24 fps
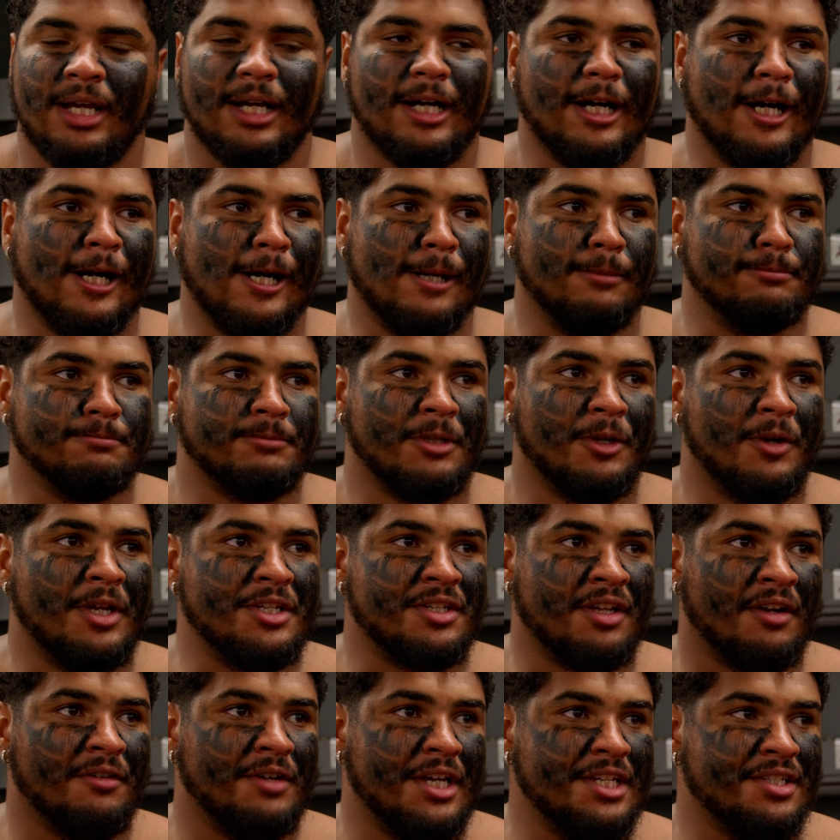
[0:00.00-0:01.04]

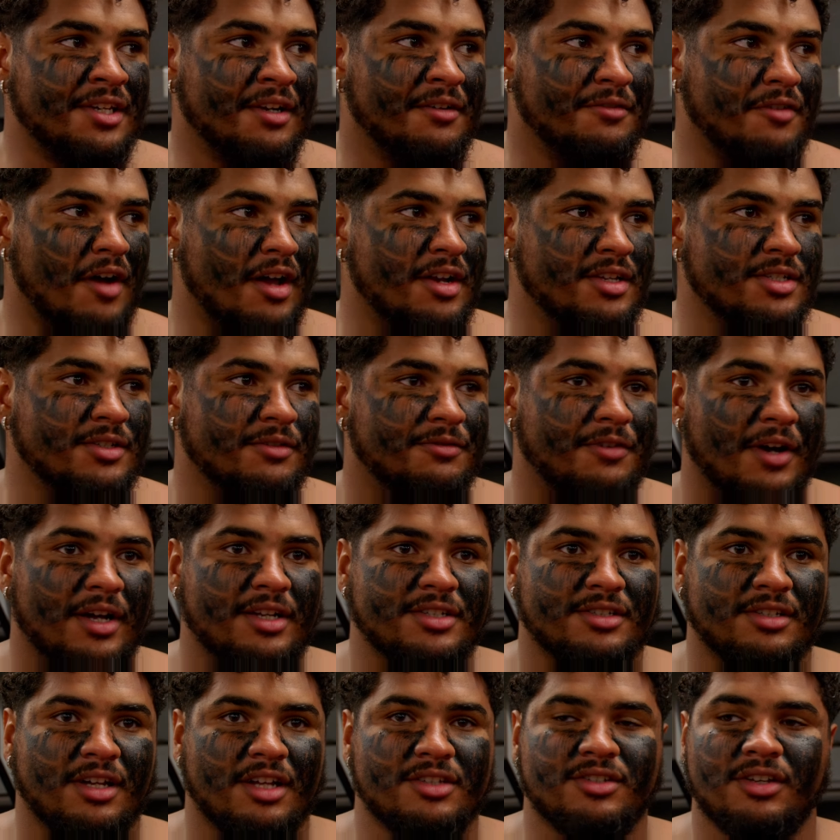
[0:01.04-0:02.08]
You know, he's gonna fight
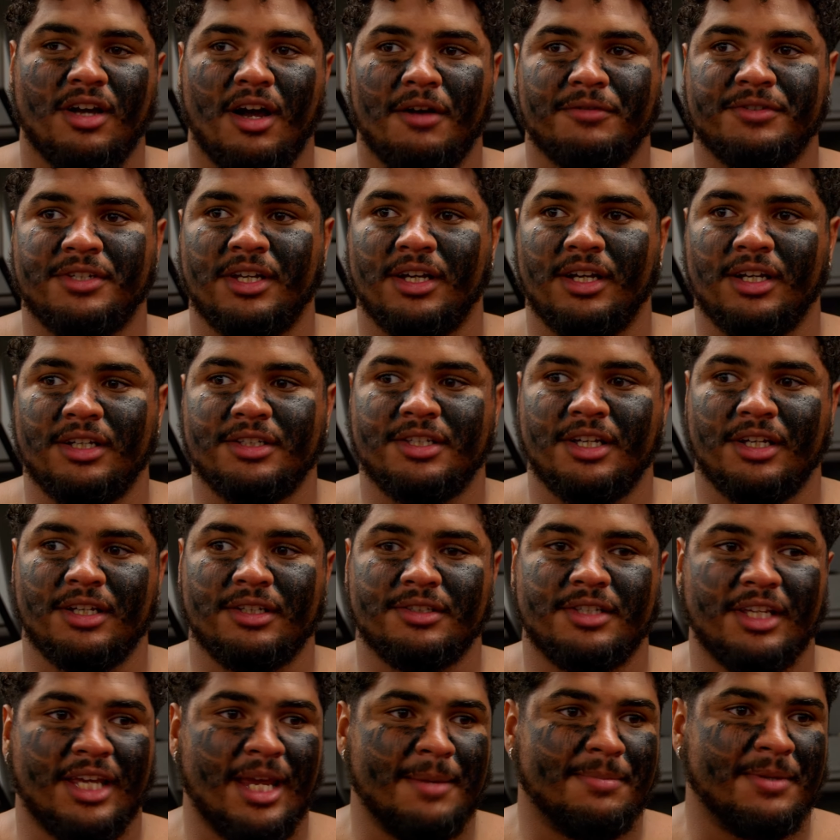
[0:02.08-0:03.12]
his nuts off
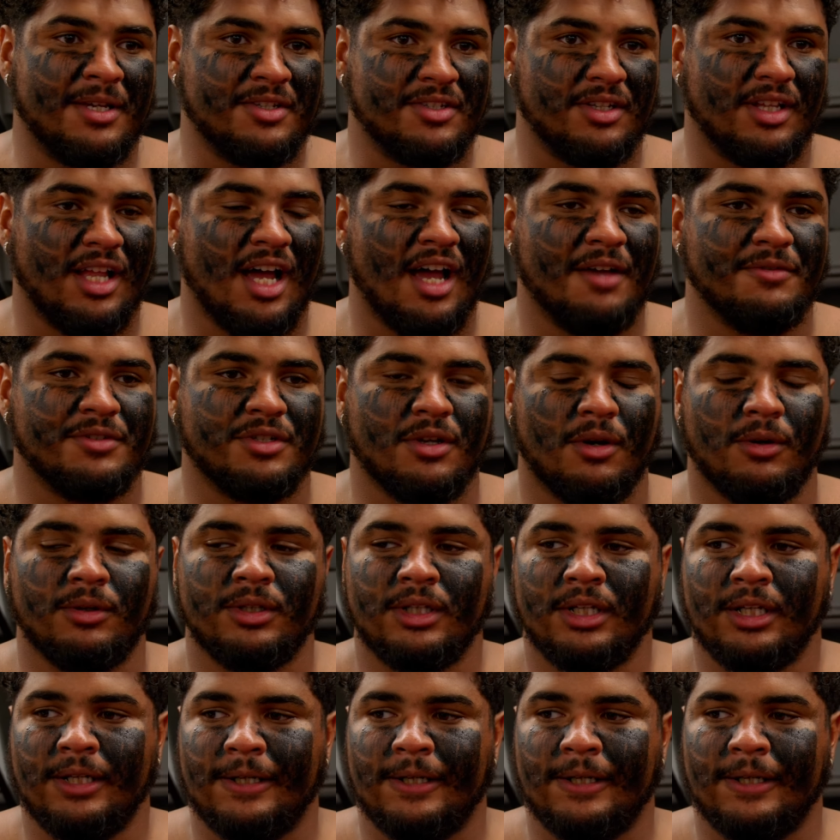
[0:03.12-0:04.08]
to keep things alive. So,